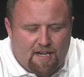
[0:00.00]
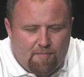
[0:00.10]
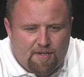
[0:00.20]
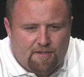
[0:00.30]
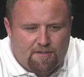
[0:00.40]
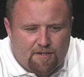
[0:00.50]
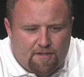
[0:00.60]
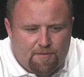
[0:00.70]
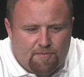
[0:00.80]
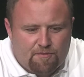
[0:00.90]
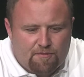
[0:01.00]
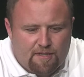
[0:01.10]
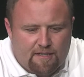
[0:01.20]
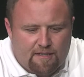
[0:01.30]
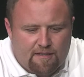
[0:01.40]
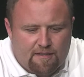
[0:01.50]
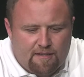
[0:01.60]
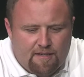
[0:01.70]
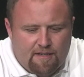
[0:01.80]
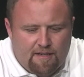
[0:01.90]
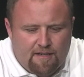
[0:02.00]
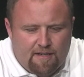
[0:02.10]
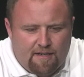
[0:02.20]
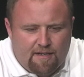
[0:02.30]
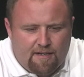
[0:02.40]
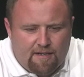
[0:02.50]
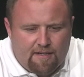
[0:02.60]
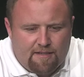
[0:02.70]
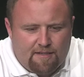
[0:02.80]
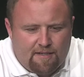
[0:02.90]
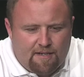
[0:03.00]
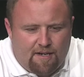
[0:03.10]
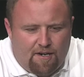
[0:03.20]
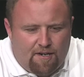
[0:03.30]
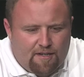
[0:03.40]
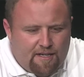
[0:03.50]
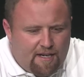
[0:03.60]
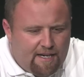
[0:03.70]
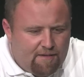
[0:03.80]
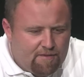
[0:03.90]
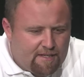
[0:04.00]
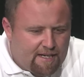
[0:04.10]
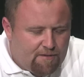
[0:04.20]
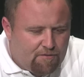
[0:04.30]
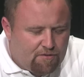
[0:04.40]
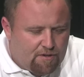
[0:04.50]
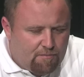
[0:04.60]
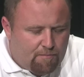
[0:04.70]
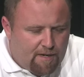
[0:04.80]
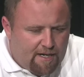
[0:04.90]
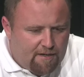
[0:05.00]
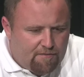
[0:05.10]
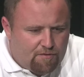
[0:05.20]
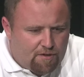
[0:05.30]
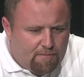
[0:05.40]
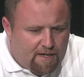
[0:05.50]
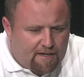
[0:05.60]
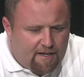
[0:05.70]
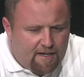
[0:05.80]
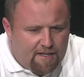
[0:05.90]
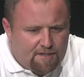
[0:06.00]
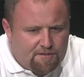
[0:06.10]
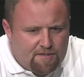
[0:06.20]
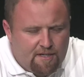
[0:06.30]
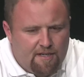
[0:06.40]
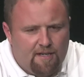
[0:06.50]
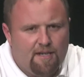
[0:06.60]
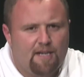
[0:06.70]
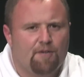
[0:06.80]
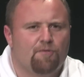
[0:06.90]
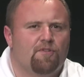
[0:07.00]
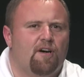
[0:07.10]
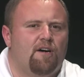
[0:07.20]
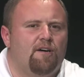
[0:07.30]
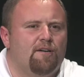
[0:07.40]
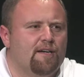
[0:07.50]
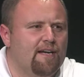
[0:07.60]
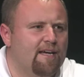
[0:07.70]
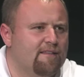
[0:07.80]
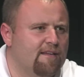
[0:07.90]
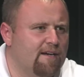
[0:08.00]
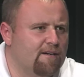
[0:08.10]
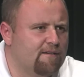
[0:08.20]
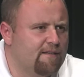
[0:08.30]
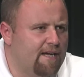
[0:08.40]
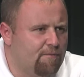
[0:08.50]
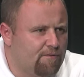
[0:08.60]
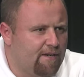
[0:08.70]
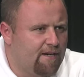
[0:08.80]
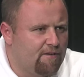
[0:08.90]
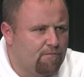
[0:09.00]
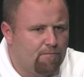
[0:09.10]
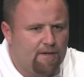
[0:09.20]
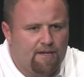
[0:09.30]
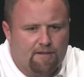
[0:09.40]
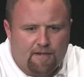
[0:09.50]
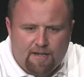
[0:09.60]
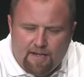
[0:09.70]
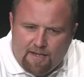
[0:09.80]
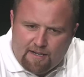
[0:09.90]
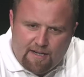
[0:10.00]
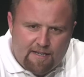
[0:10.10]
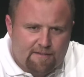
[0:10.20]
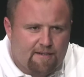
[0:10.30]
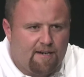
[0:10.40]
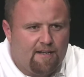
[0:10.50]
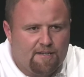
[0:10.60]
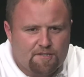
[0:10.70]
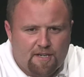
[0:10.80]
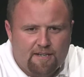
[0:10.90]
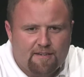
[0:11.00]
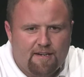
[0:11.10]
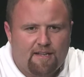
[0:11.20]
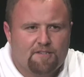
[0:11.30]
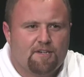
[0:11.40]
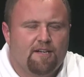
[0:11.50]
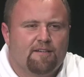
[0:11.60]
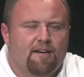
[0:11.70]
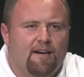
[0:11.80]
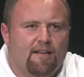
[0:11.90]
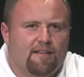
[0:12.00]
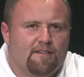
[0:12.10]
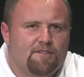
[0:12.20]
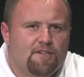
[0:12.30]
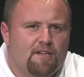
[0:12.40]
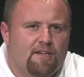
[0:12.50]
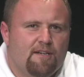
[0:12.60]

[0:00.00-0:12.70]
coming to terms with everything I was sort of prepared for about college. It was all get there. That was how I was prepared. Get to college, get to college, get to college.